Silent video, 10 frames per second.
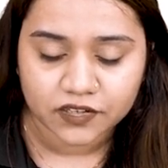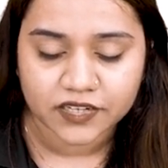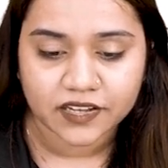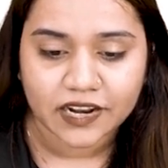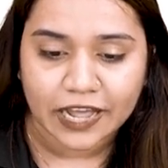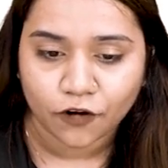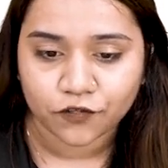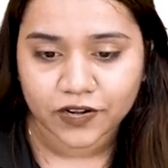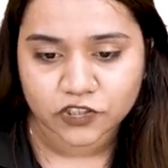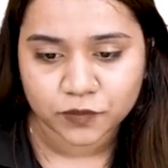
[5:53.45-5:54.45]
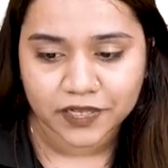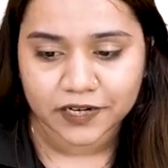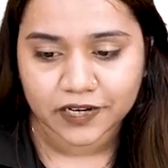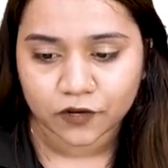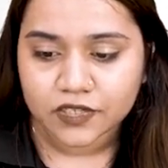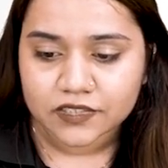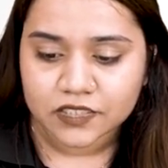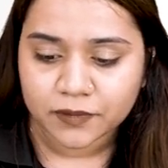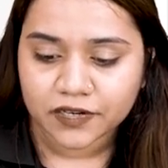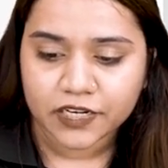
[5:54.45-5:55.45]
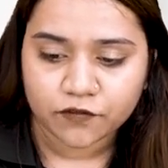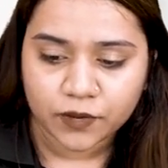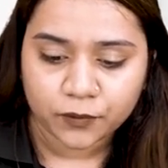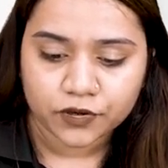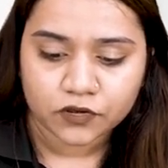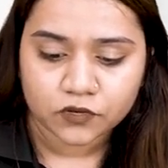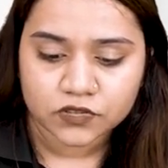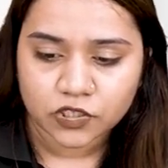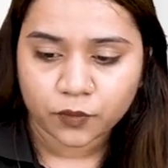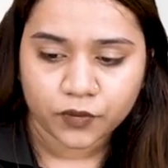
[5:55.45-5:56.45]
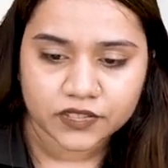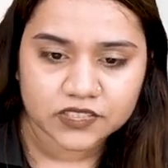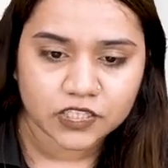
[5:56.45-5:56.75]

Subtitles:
They are half transparent now. Similarly, if I put it to 0.7,